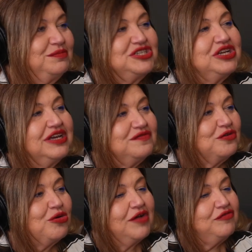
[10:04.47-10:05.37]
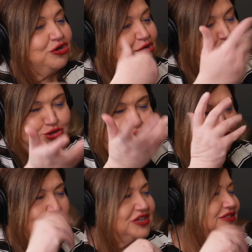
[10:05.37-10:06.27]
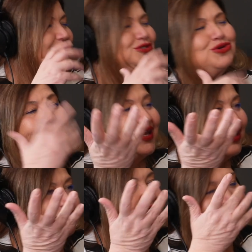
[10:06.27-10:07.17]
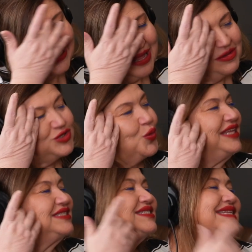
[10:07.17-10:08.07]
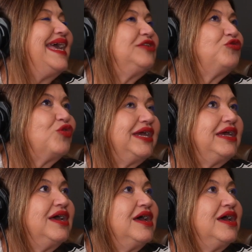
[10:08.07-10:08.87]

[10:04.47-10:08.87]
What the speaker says: of Michigan forever, George Washington. So high-level academics, Wayne State, right?